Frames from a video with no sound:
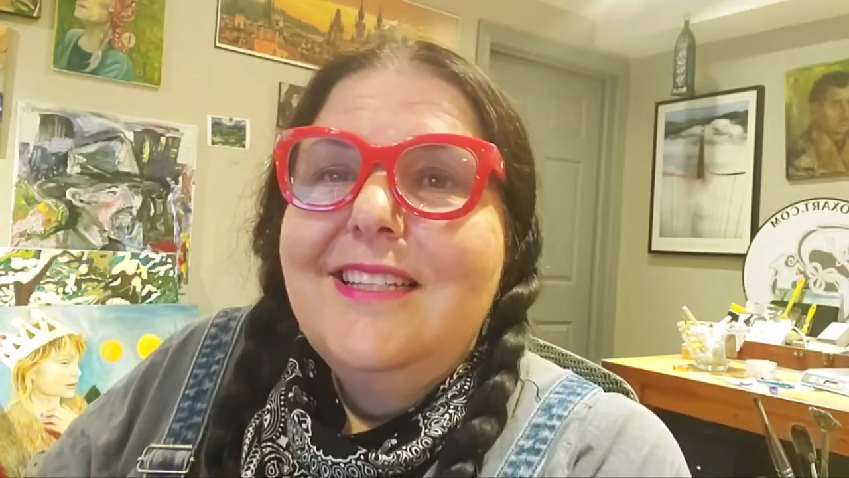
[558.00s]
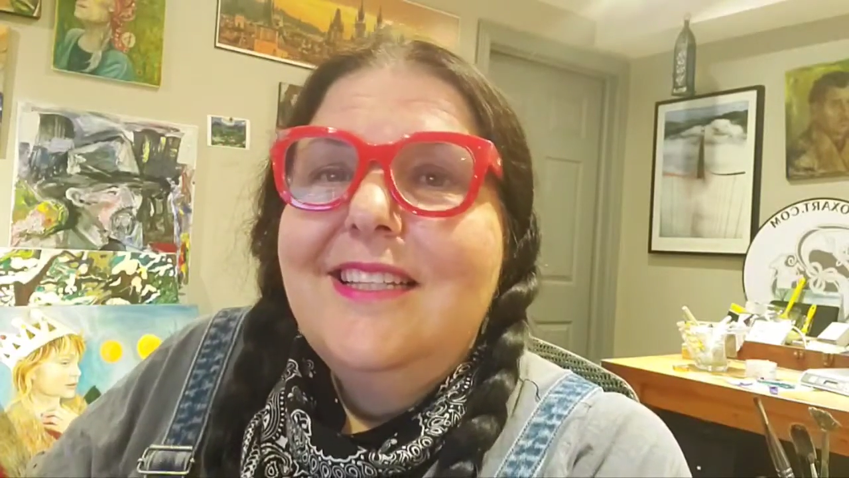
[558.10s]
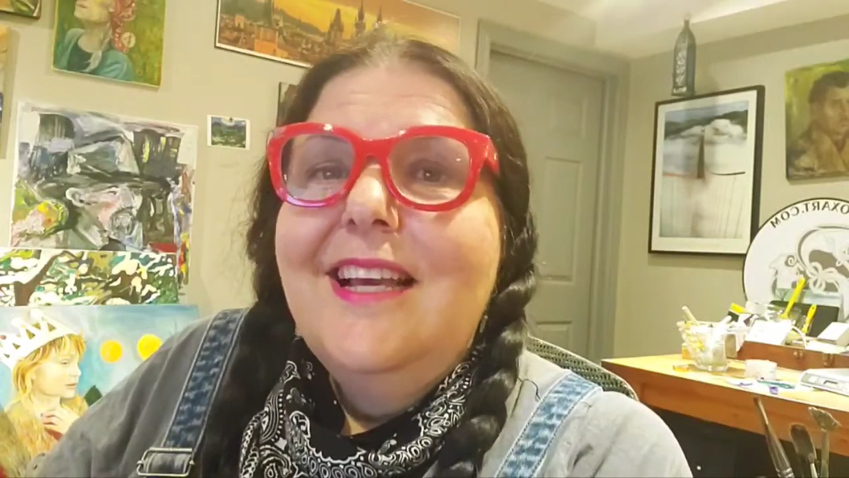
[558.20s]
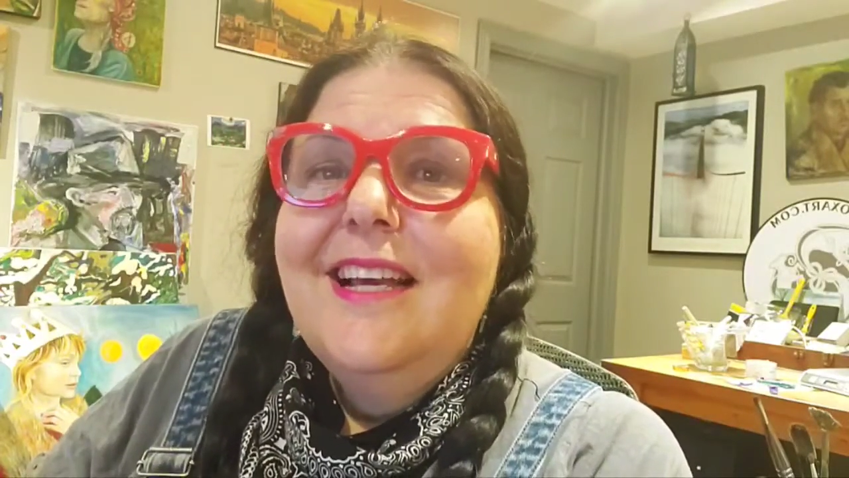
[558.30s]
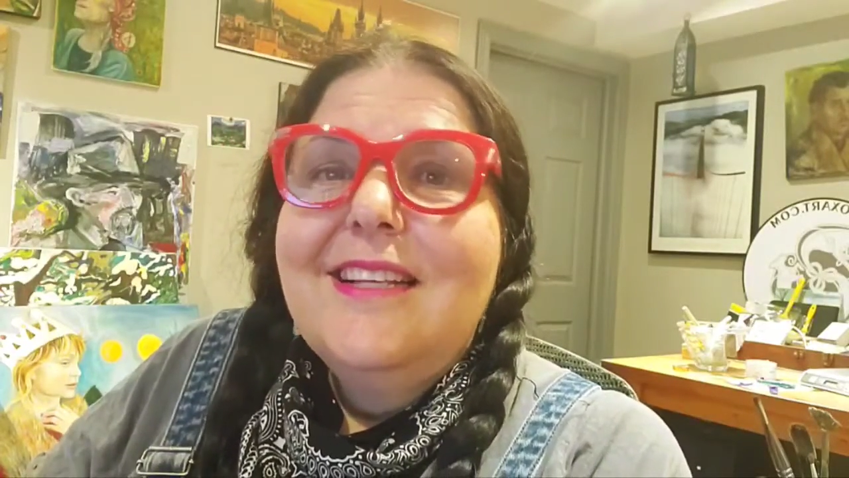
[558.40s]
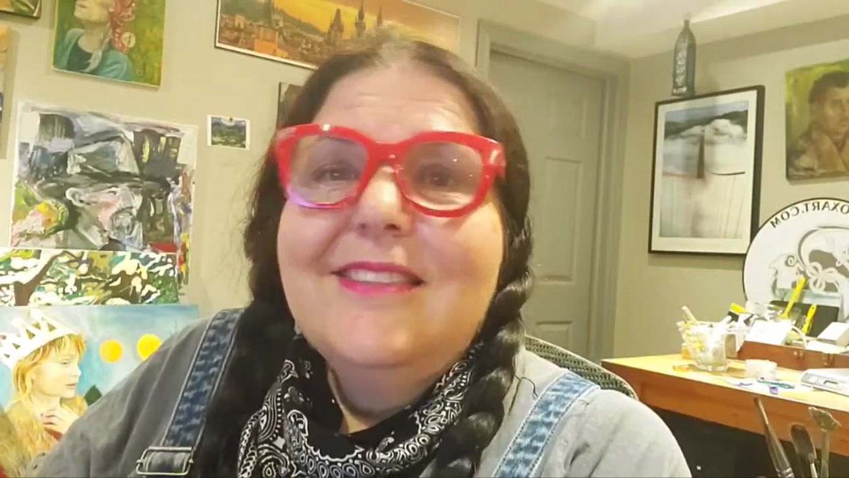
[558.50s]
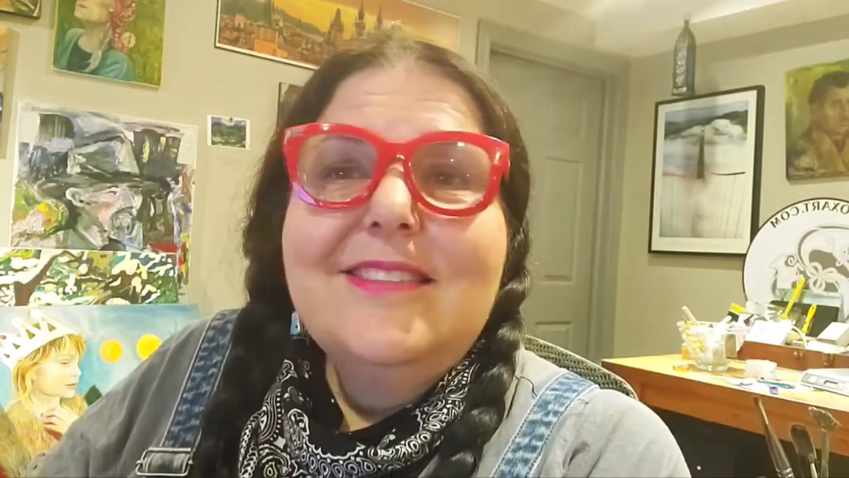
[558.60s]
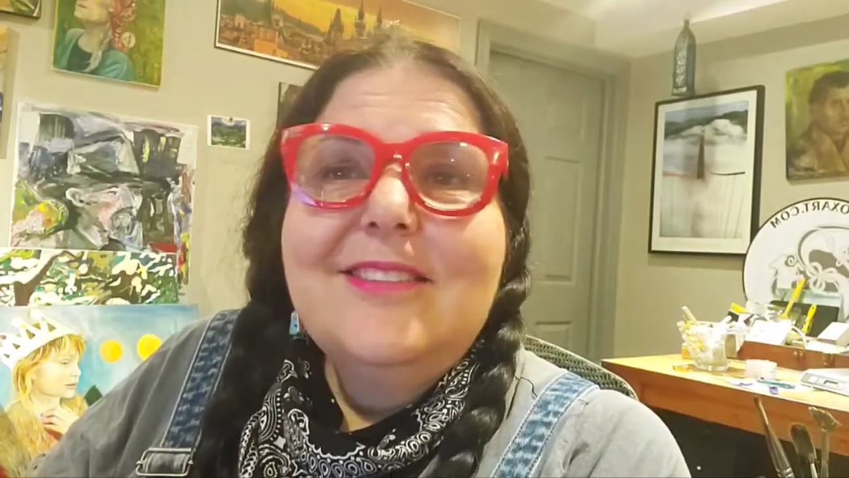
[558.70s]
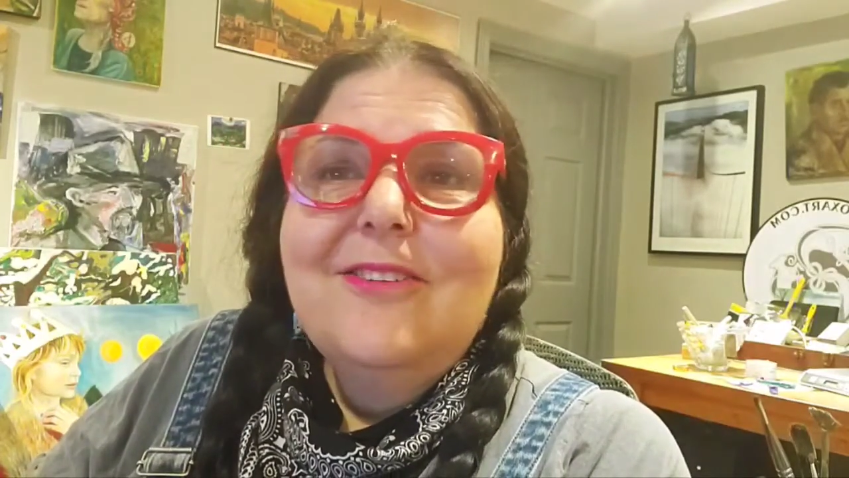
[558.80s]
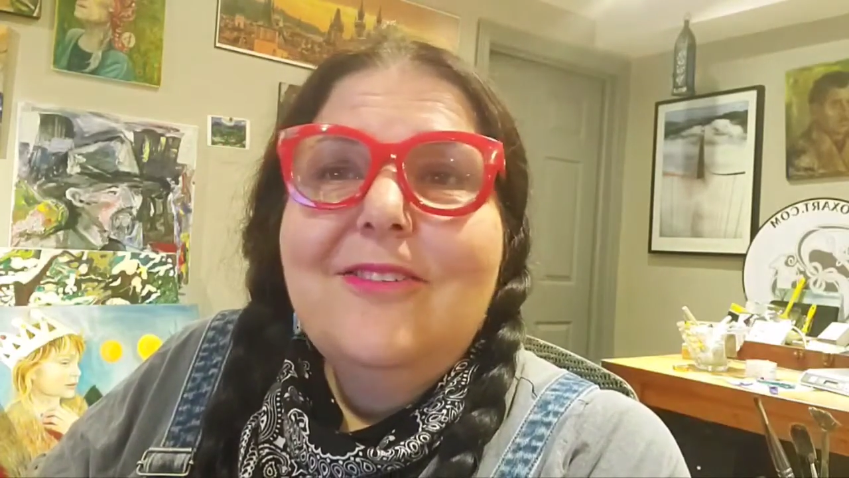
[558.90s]
yeah
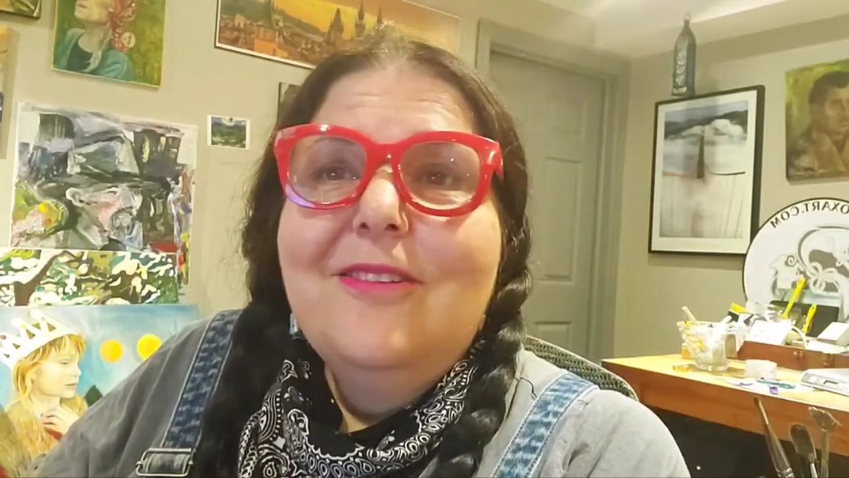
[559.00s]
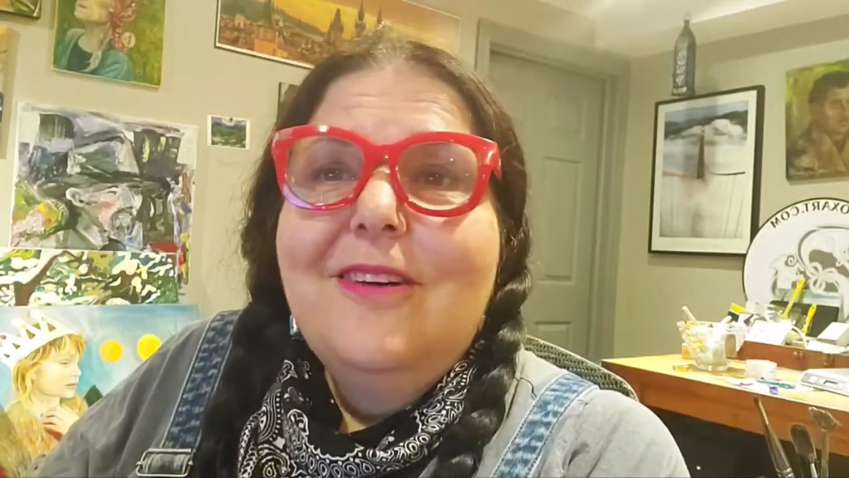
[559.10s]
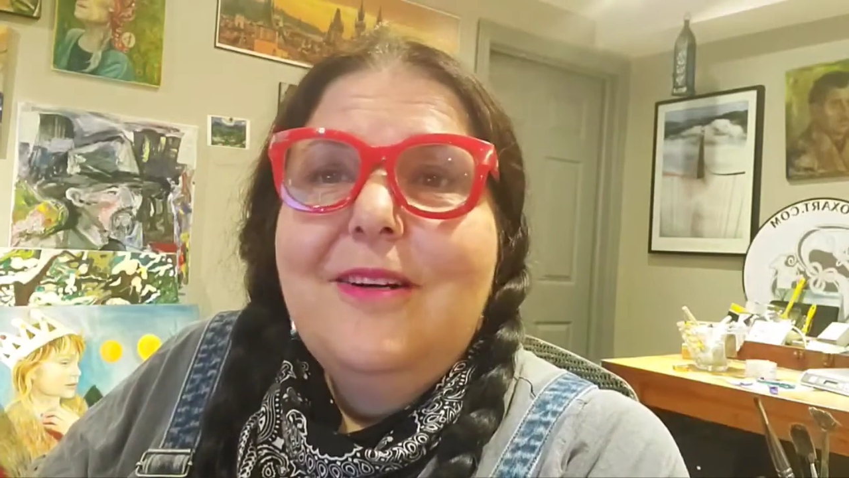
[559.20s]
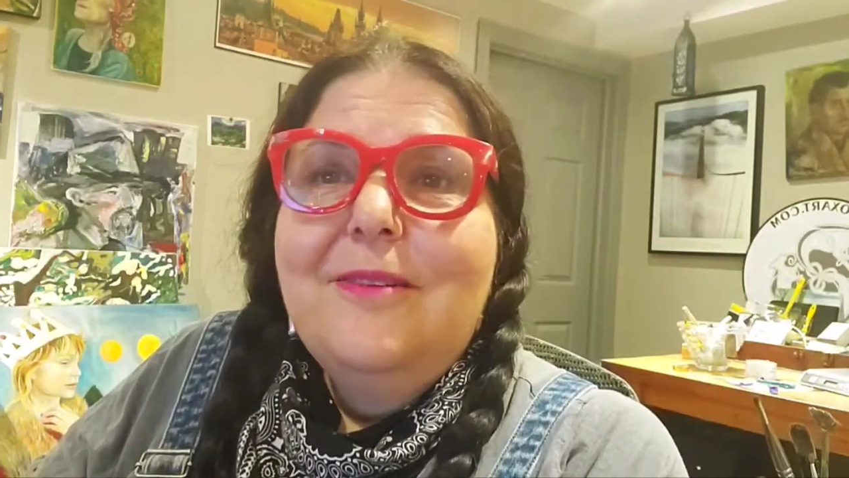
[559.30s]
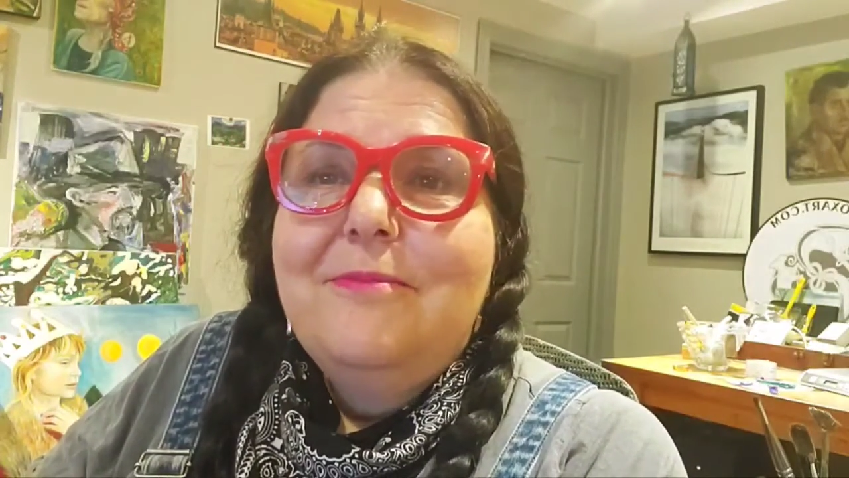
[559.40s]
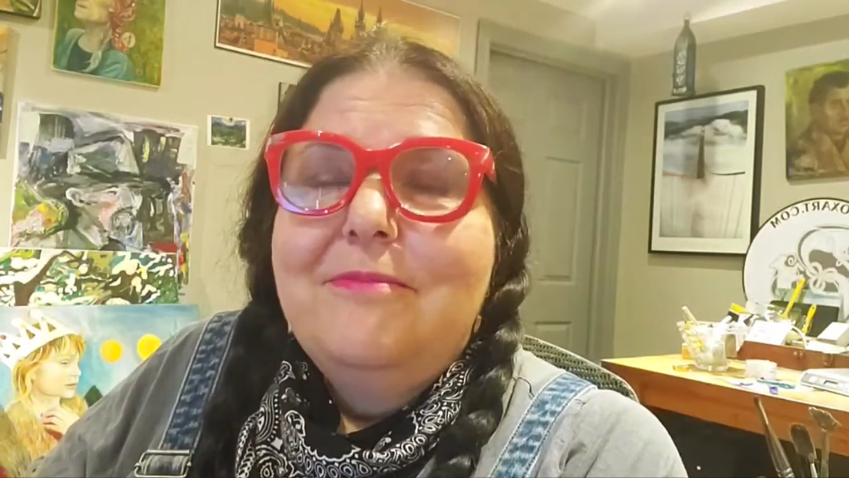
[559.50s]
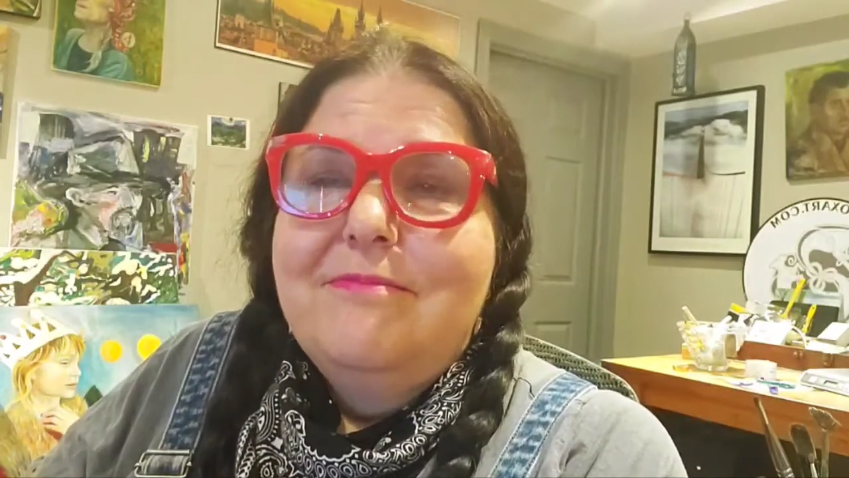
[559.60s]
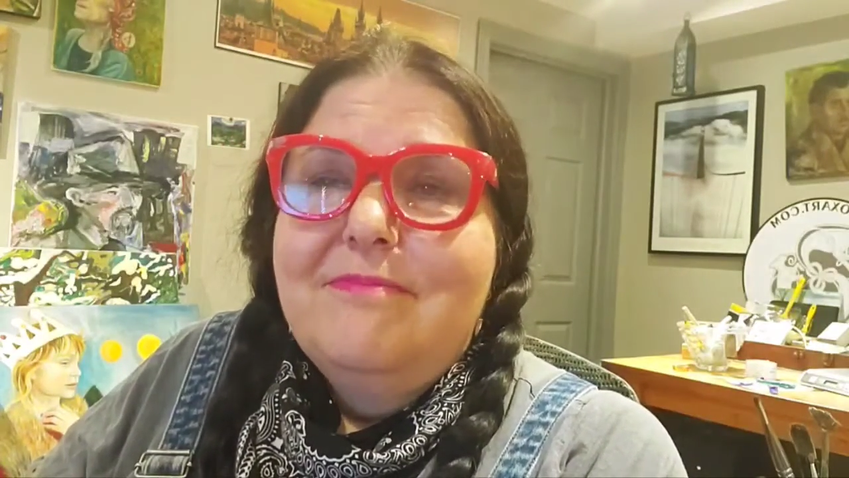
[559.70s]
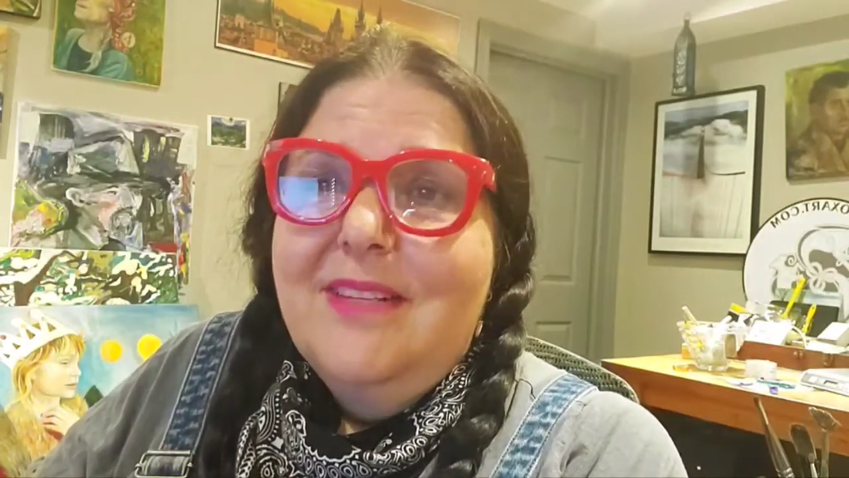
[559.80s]
so um,